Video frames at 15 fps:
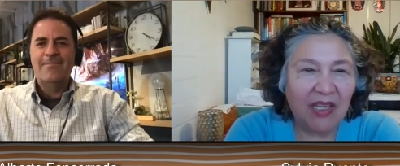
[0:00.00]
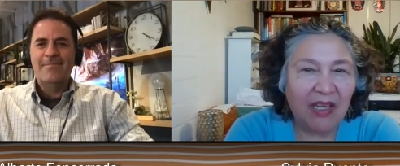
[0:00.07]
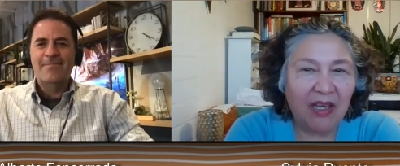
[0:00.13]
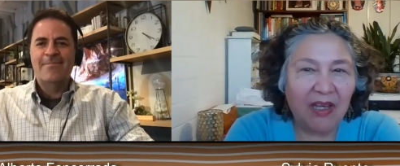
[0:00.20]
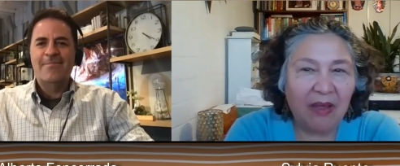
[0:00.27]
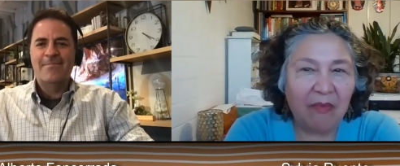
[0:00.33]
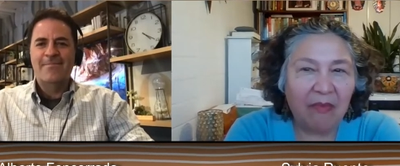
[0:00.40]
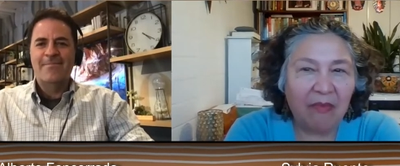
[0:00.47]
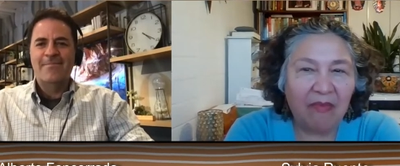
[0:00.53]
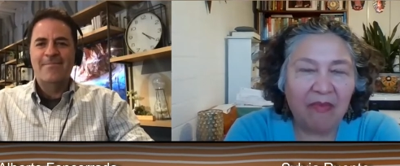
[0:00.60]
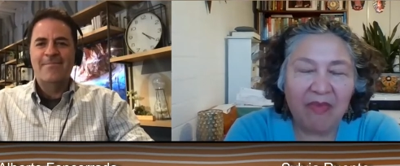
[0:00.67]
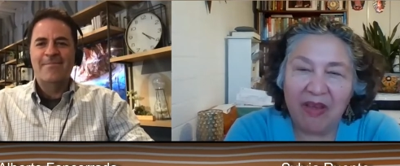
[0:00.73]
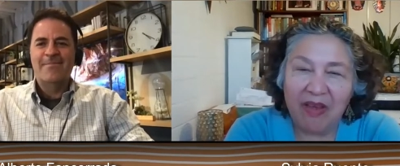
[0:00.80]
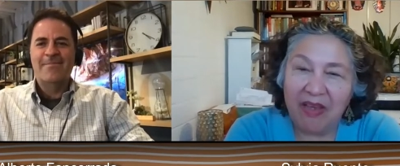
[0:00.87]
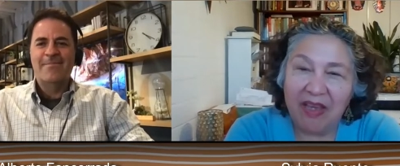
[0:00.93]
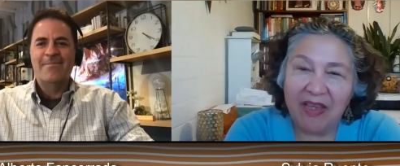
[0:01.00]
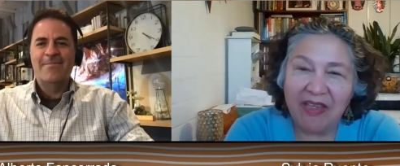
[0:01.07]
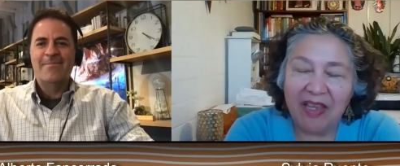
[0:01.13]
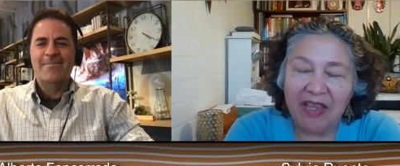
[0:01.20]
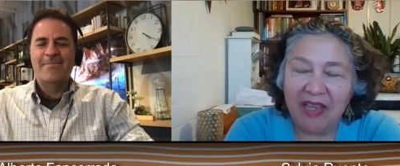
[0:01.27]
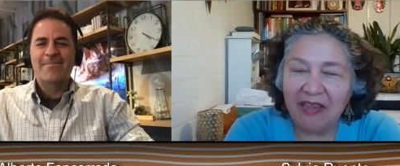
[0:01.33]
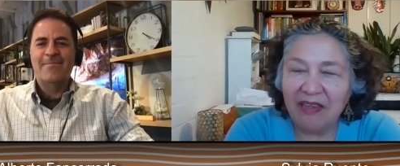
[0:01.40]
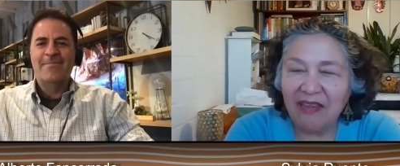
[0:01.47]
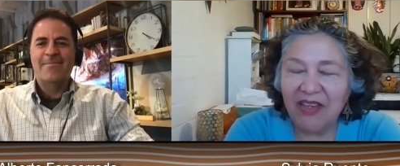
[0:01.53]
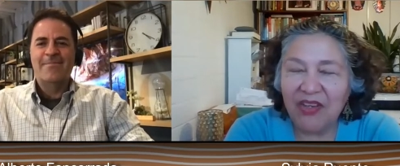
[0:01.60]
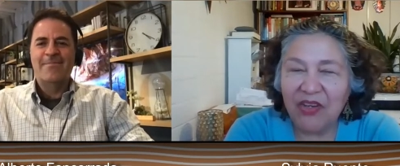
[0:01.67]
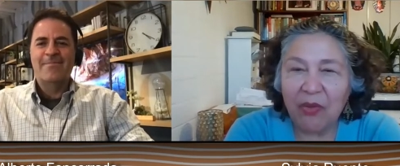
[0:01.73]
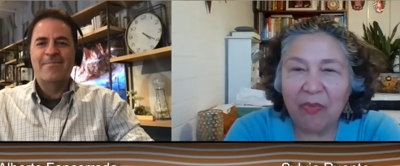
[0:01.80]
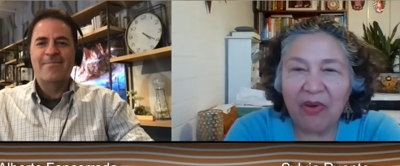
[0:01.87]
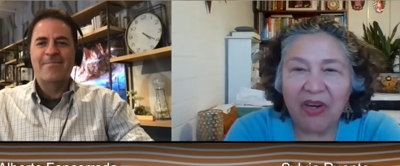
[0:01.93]
Speaker 1: uh, again, you
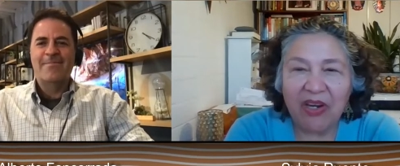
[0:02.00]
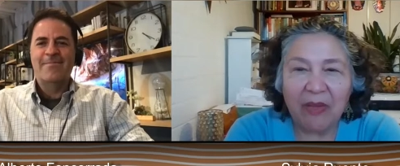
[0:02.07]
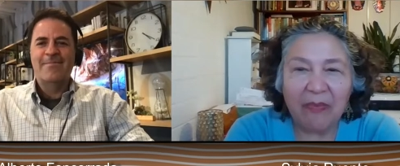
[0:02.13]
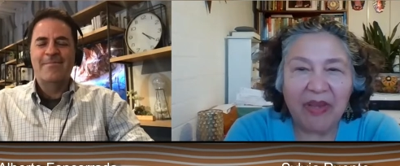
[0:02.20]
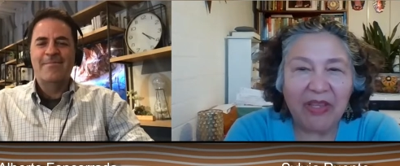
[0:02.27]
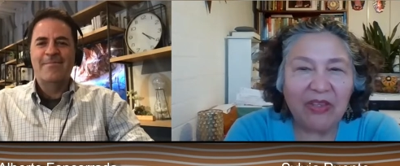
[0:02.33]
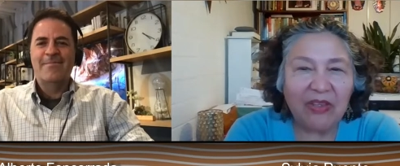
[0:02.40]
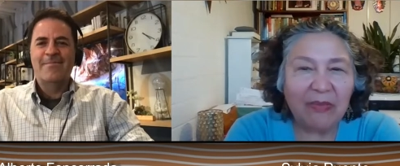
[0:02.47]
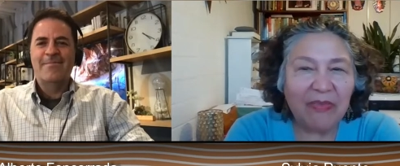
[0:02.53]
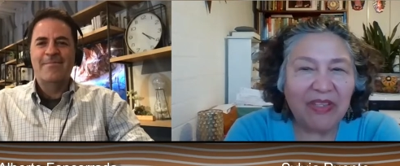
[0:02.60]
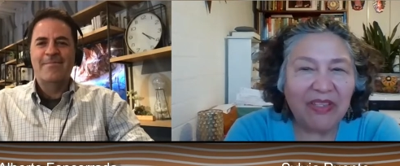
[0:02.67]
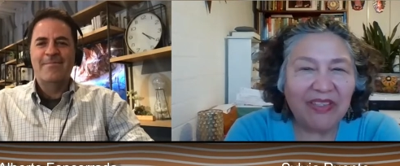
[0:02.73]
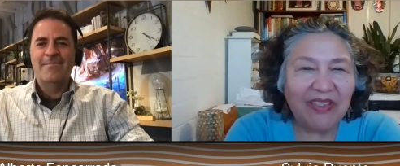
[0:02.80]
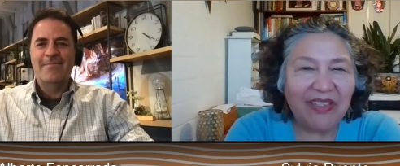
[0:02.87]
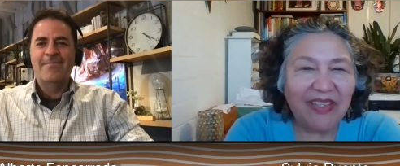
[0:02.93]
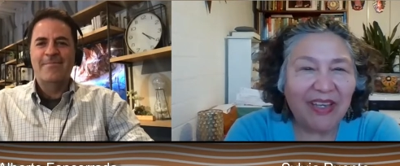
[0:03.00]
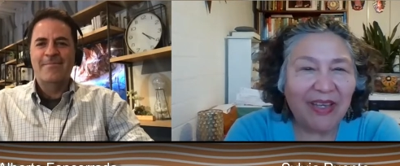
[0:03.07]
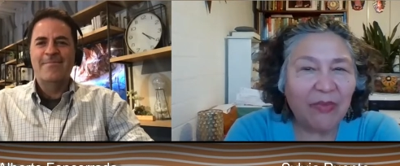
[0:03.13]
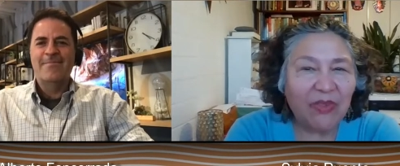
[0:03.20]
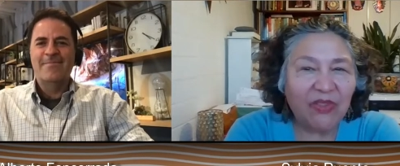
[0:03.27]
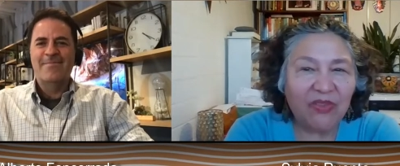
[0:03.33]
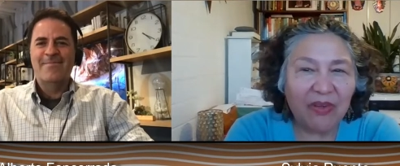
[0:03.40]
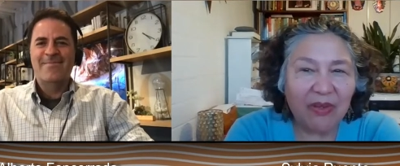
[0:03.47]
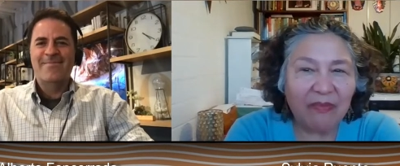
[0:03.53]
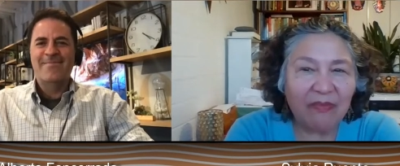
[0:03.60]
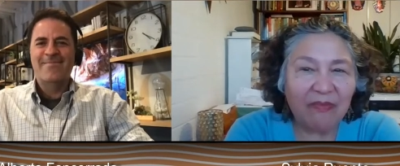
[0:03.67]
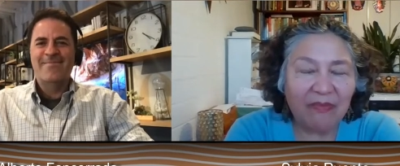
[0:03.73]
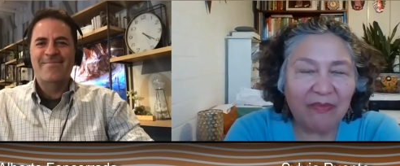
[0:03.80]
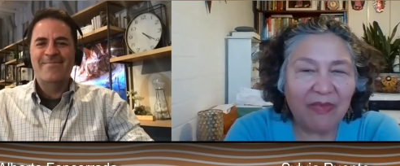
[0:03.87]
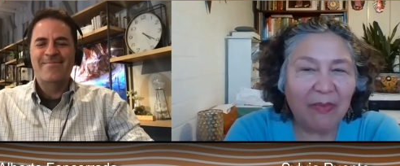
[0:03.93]
know, part of my humility comes
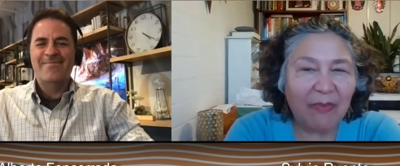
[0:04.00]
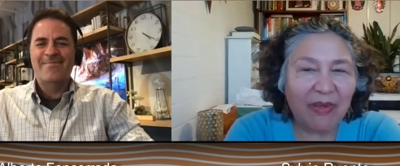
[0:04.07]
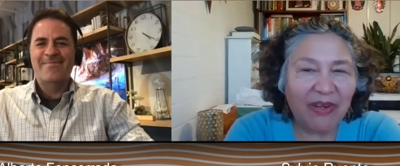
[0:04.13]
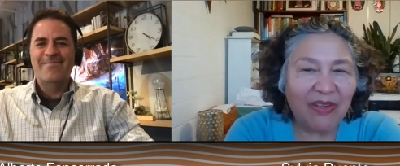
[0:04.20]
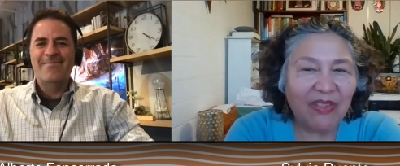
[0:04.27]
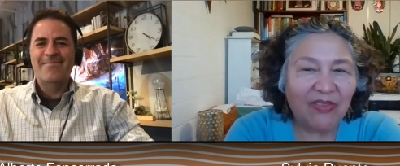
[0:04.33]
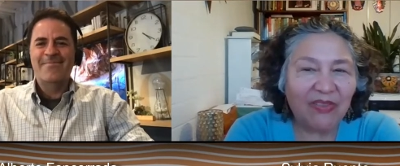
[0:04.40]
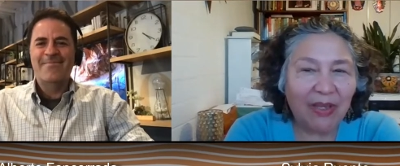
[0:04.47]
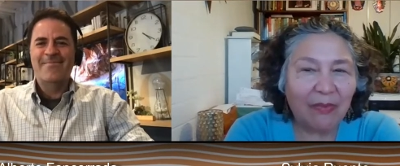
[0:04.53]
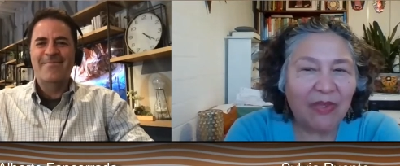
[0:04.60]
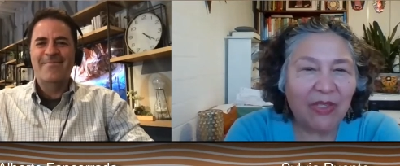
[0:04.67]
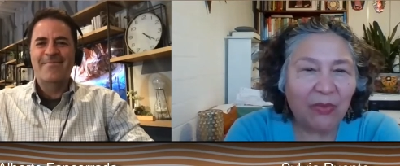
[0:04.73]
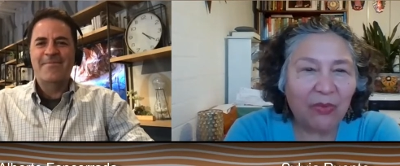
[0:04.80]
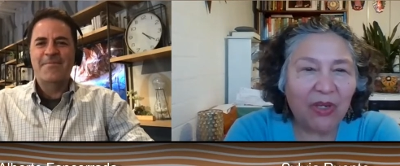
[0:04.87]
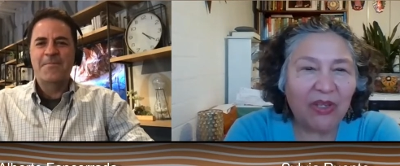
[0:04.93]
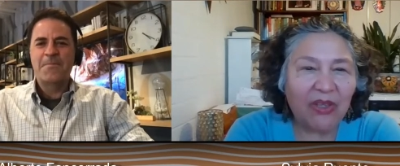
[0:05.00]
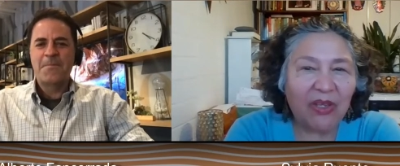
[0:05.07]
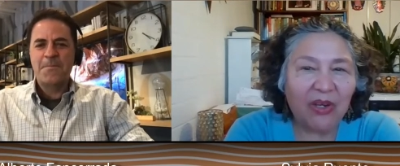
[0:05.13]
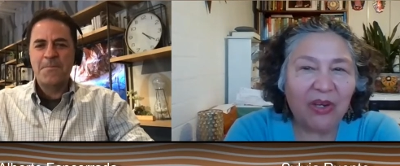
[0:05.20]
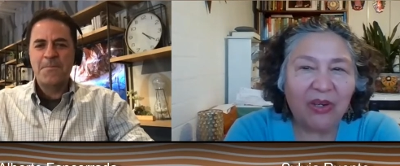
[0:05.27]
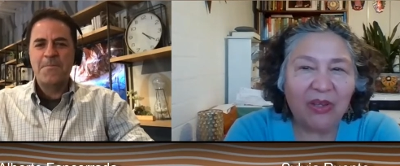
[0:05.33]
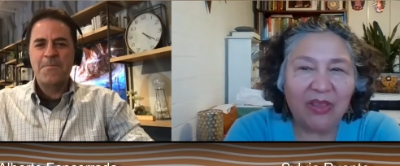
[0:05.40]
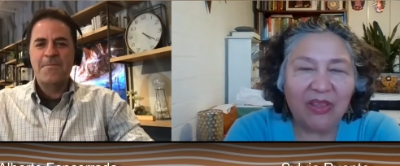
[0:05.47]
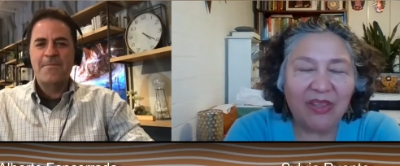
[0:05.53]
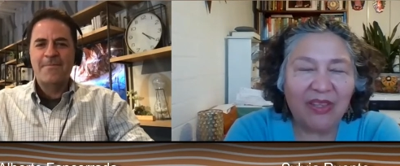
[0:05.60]
from my parents' families work the earth.